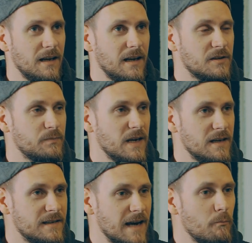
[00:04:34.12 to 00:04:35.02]
it's
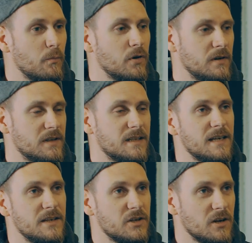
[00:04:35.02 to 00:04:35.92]
been dampened. The
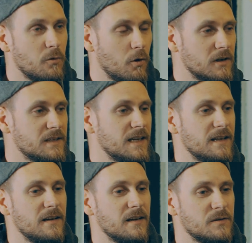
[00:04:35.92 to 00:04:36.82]
teaching
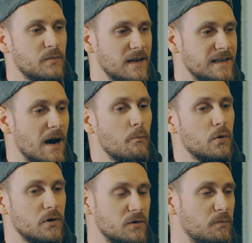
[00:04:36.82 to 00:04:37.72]
quality has been
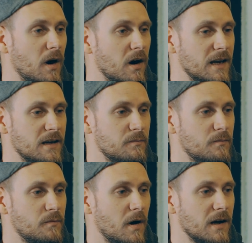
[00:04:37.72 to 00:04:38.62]
dampened by
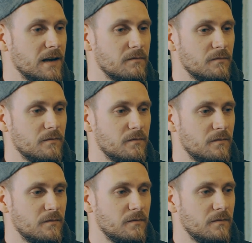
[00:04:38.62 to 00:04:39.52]

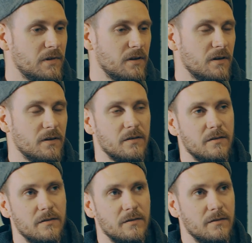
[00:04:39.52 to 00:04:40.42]
the
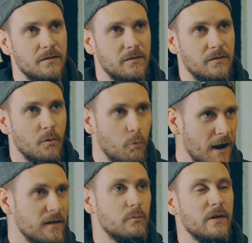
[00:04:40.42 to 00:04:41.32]

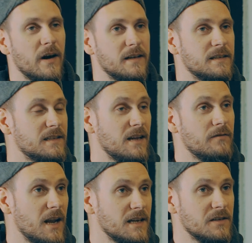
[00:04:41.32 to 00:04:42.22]
way that we've had to
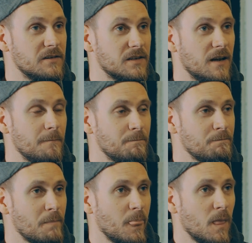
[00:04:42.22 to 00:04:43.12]
deliver lessons.
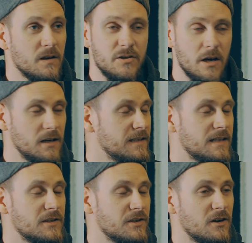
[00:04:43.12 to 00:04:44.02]
Certainly
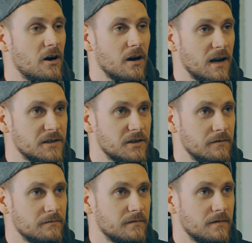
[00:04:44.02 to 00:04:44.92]
teaching an art
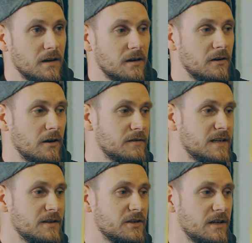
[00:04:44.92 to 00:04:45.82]
lesson,
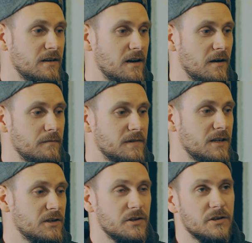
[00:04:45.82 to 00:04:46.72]
teaching
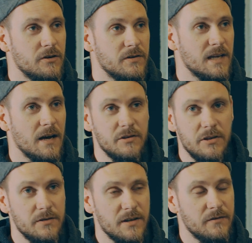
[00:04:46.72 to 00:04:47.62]
students how
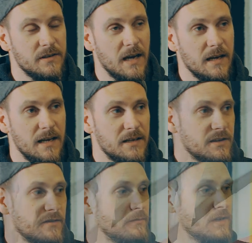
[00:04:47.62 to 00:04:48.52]
to use different techniques and different